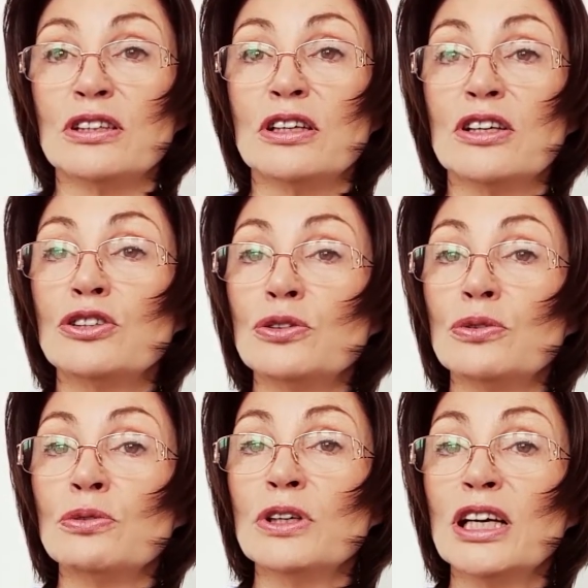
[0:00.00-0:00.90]
2,
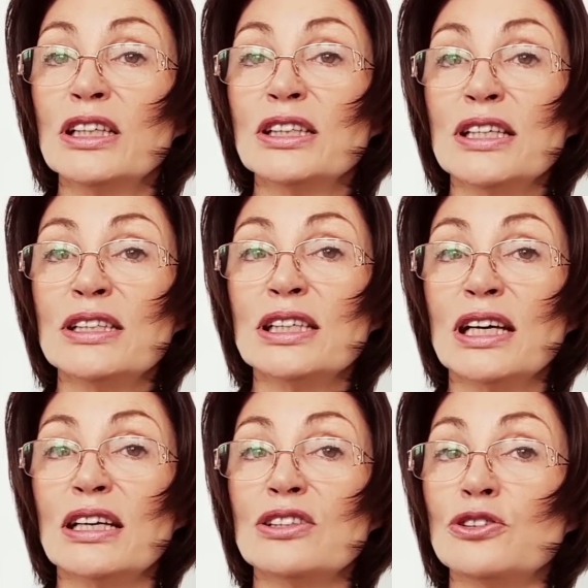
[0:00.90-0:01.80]
test
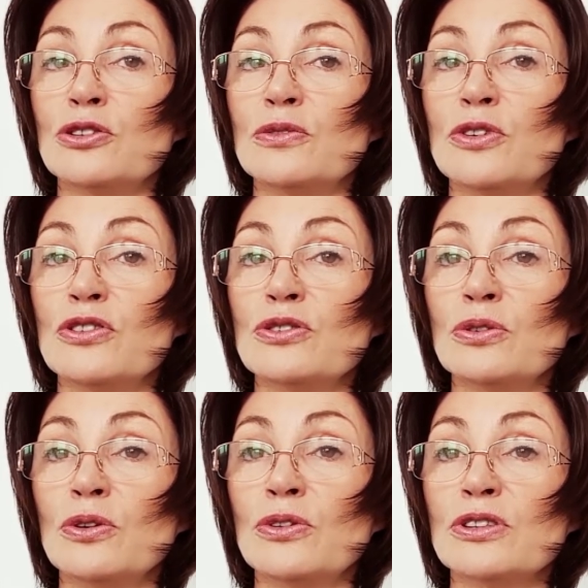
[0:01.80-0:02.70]
against universal
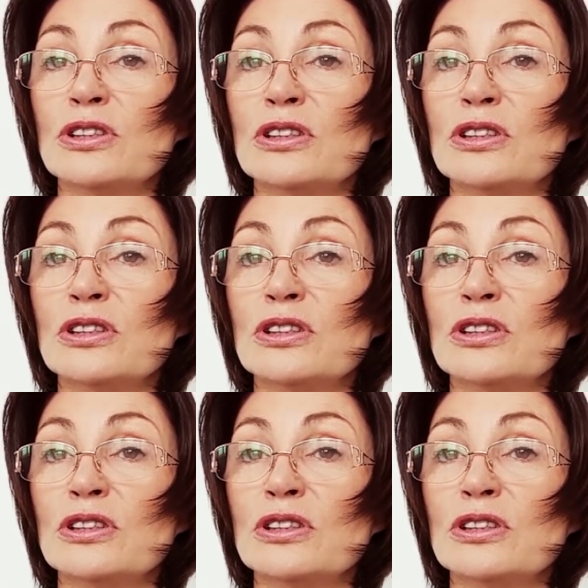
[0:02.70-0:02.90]
laws.